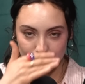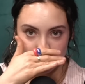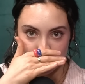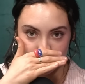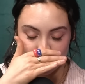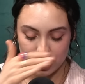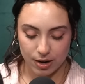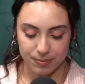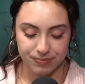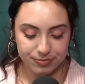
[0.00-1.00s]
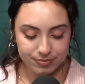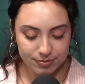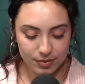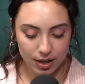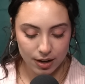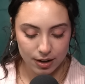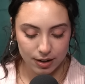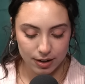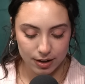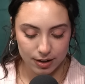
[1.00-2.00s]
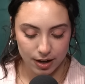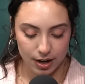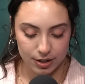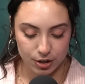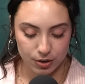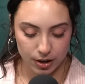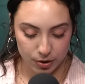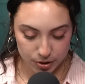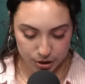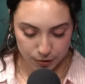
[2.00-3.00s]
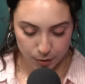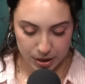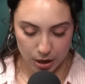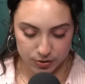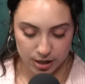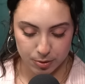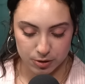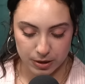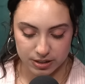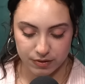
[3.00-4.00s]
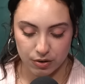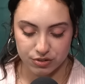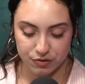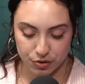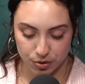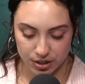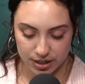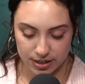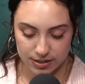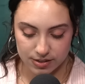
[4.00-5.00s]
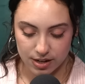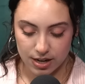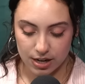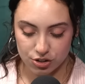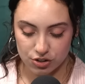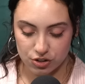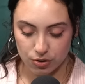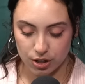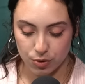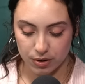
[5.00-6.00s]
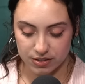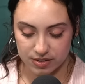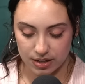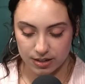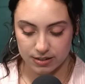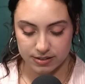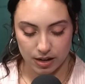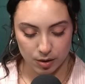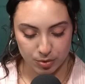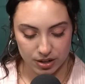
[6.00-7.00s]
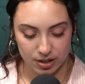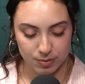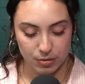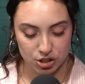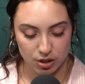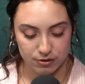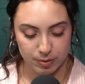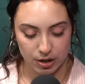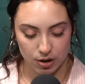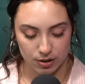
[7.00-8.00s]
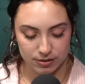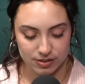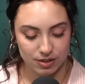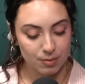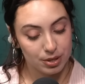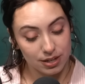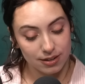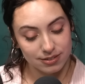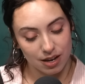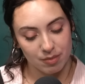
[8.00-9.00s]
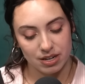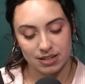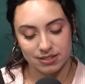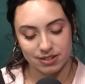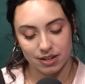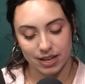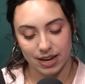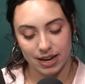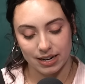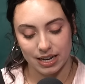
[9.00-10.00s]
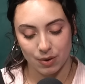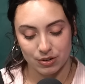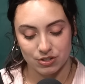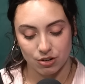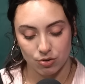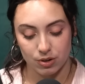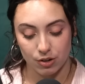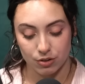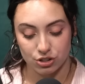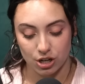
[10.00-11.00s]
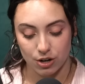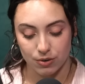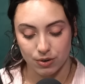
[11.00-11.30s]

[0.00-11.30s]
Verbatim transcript: but I barely drink. Um, uh, I know I only know from an outside perspective how difficult it is, and just know that you are seen and celebrated. Much love to my honks. P.S. I'm in East LA and can't wait to go to another oh, show. Oh